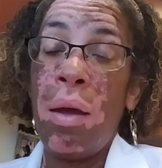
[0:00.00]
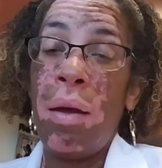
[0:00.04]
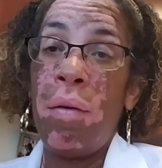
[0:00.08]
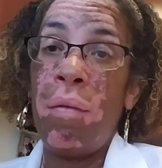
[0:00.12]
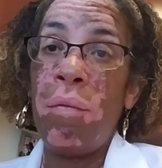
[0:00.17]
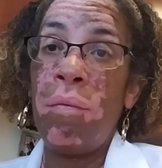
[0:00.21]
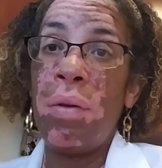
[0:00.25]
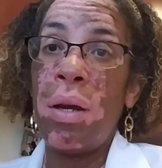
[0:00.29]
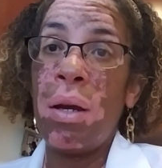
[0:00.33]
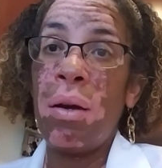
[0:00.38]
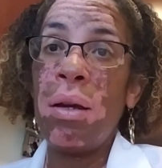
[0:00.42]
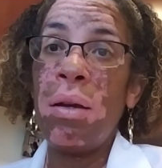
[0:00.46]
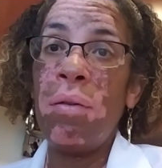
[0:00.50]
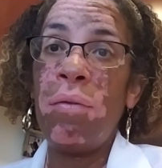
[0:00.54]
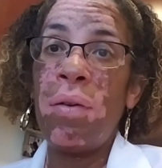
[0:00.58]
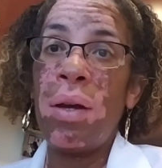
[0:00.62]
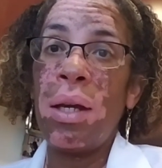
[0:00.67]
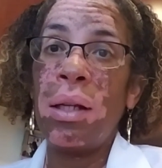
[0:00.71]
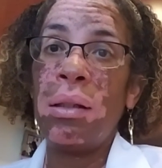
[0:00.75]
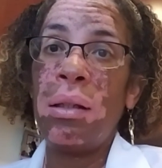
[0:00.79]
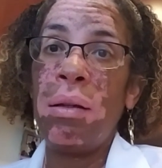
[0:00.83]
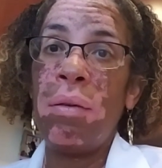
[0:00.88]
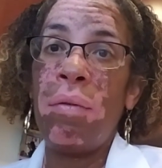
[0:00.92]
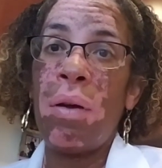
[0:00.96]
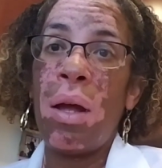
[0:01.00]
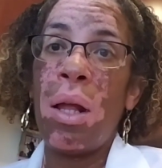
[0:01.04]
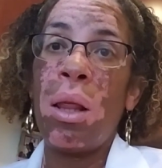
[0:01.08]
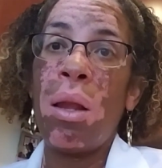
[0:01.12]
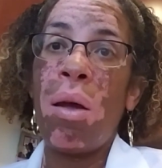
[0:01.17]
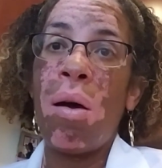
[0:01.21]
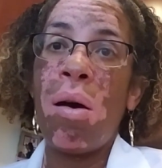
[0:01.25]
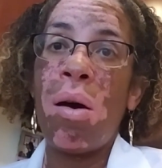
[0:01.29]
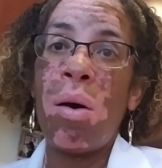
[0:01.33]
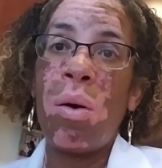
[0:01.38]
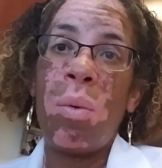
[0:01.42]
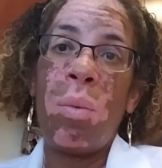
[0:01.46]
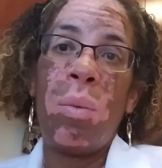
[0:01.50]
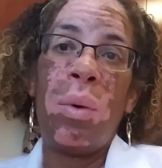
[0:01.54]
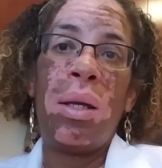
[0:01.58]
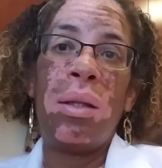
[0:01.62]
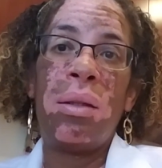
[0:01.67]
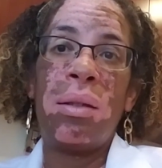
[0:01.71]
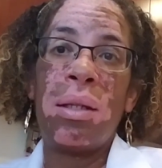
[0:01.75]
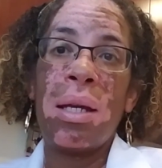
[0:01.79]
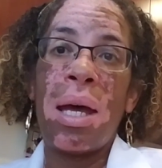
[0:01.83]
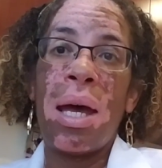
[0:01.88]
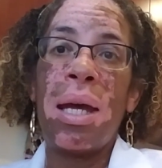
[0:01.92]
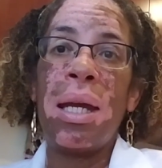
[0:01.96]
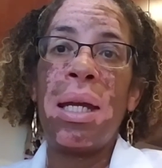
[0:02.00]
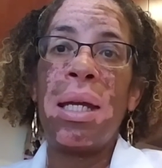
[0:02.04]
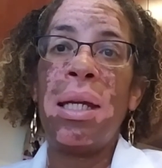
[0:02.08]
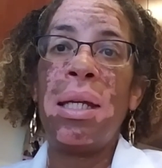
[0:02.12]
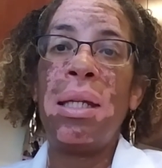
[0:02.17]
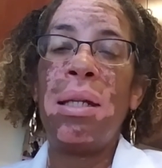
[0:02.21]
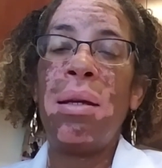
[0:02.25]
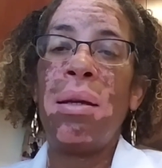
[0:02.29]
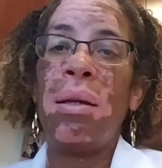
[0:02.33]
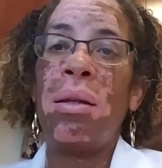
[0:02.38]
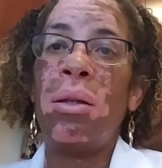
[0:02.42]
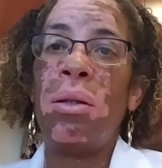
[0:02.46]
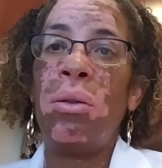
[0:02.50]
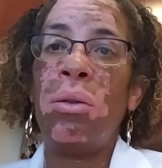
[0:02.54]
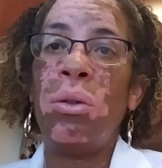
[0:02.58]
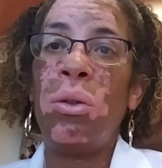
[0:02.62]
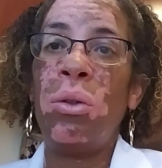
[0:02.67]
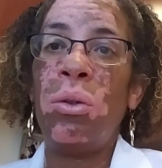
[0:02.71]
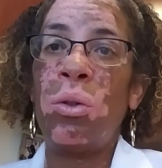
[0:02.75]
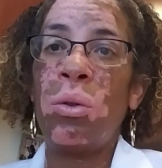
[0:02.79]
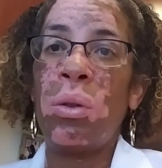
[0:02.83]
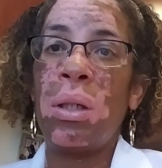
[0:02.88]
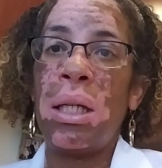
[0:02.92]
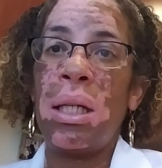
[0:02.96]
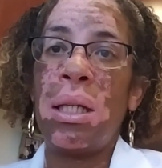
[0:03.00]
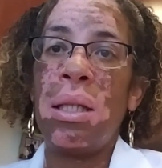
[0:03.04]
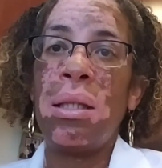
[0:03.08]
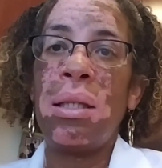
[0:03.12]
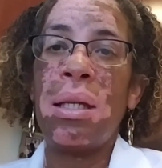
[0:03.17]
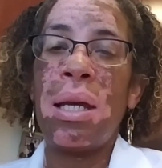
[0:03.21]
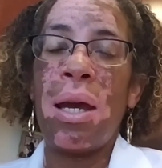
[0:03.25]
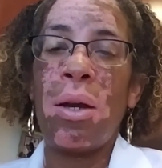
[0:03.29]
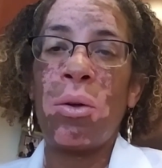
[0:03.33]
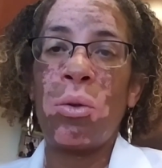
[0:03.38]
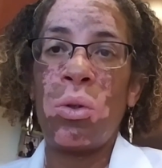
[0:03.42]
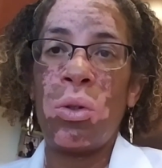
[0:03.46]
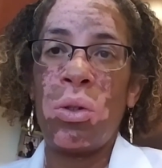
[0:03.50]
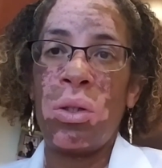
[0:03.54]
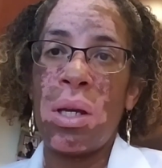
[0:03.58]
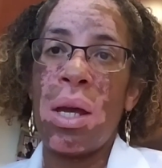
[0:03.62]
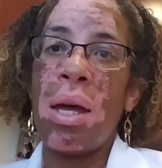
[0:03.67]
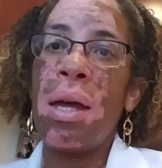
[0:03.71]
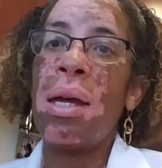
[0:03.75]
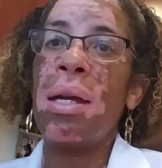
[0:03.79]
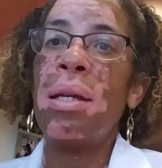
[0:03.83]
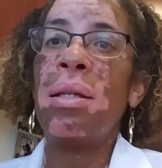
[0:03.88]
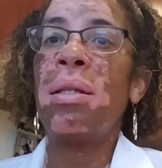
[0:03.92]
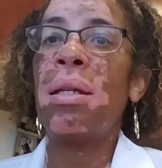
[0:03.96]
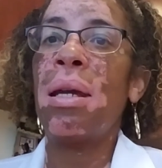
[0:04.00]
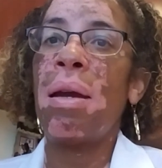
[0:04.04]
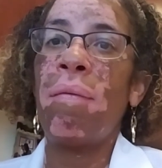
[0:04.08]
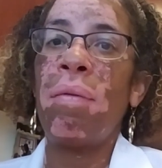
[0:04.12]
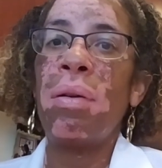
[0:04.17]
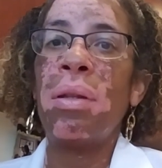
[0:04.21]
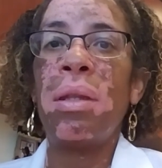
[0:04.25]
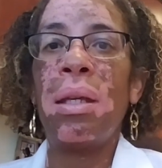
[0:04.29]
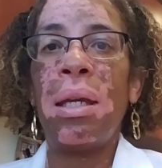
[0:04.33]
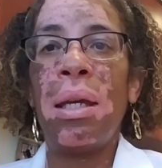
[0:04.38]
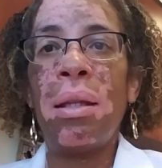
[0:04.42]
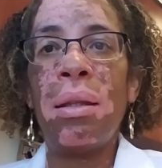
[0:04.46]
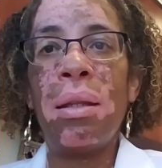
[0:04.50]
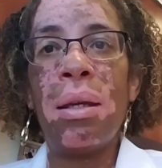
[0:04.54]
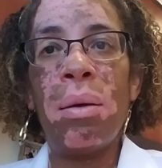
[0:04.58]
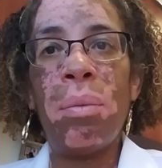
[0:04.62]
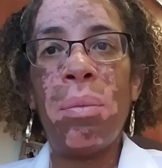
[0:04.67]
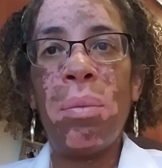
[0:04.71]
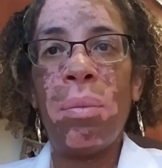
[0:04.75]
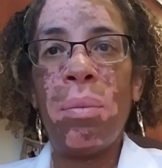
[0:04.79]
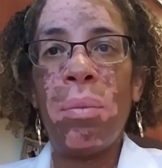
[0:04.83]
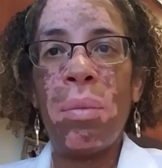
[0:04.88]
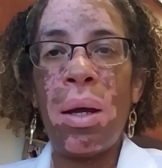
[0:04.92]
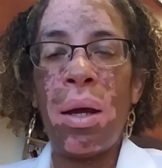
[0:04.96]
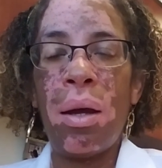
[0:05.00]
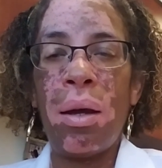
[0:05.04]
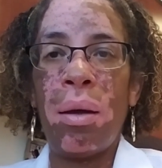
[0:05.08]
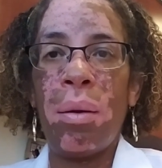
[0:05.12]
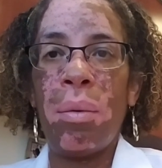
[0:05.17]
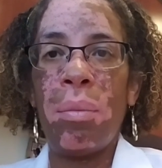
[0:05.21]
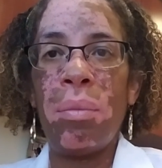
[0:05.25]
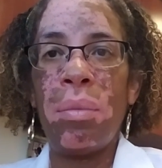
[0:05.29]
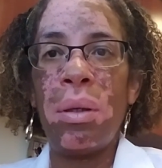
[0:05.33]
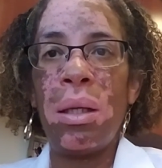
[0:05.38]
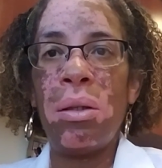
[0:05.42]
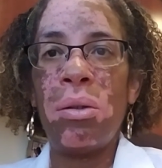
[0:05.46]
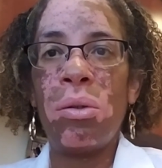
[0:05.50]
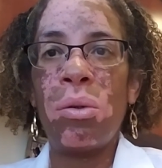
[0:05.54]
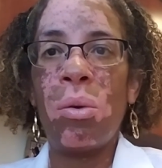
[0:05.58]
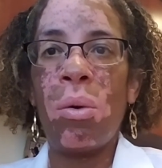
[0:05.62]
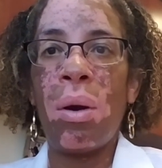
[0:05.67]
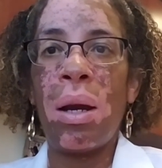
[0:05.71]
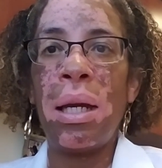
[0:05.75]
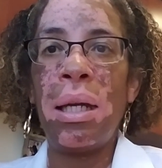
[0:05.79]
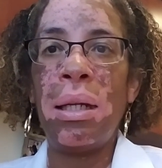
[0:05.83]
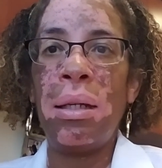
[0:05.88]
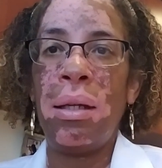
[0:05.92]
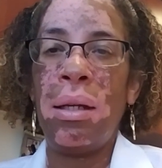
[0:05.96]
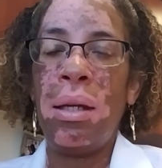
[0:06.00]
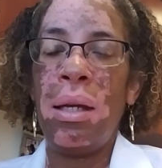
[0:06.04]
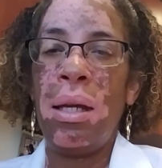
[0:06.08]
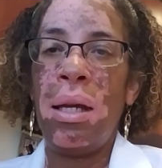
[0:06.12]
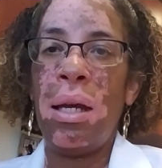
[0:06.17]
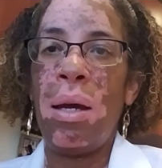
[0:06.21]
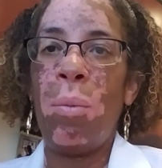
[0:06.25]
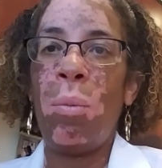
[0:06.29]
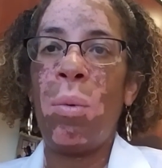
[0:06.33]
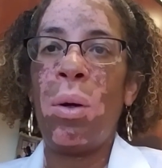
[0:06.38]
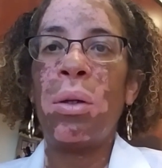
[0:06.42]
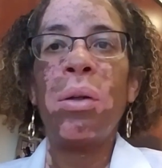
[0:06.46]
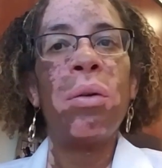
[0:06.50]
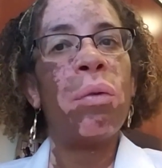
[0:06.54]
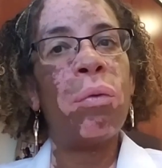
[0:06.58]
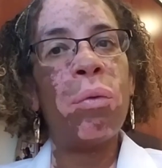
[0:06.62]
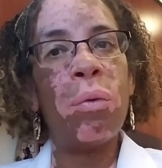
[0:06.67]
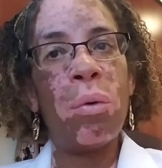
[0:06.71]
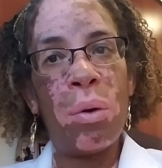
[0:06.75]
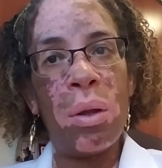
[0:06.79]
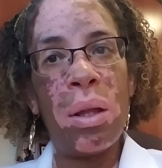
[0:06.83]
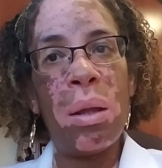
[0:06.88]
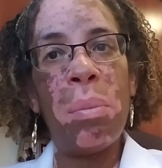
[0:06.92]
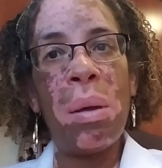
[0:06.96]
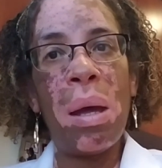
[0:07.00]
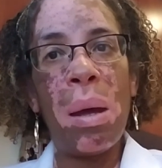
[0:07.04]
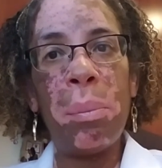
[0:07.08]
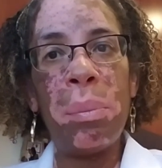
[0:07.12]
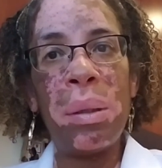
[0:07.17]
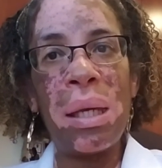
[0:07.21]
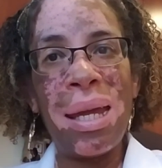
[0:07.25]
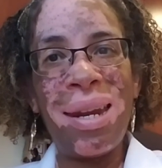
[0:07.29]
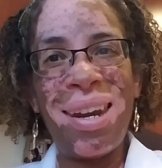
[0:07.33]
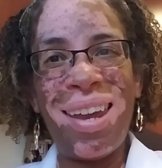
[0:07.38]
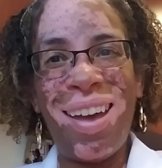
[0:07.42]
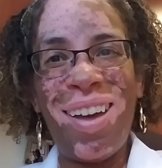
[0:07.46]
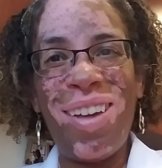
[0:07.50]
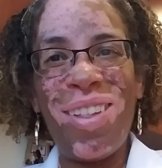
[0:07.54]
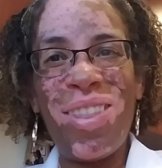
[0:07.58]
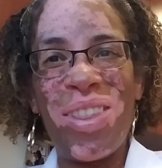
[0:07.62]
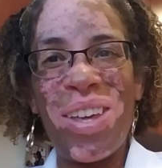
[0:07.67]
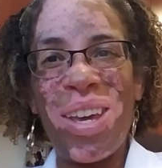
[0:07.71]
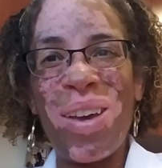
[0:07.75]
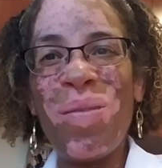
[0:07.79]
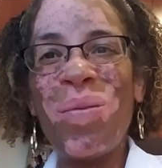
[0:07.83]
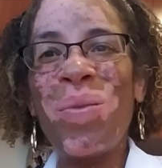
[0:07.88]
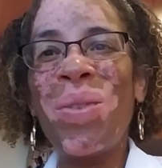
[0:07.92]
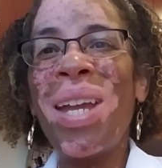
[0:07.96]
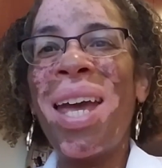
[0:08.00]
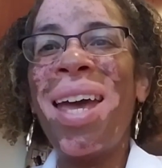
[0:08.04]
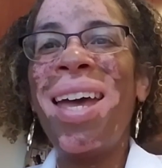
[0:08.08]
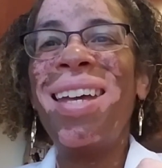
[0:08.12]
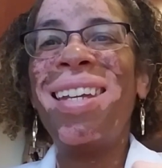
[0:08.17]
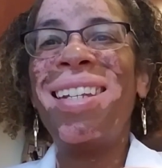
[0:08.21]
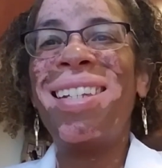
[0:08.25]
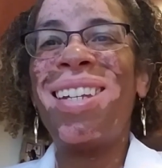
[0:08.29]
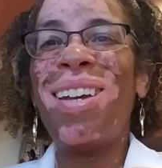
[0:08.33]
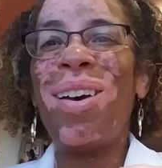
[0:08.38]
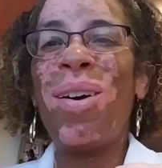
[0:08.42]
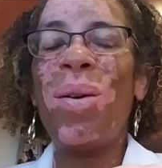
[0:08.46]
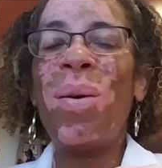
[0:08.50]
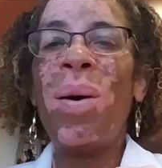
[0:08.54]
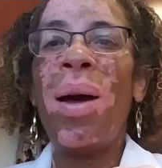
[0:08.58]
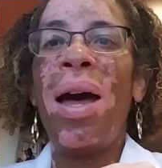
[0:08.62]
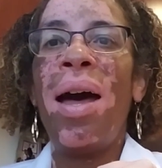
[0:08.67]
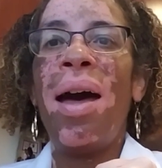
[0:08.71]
very effective along with diet, nutrients, exercise, everything that is great and wonderful about being healthy. So,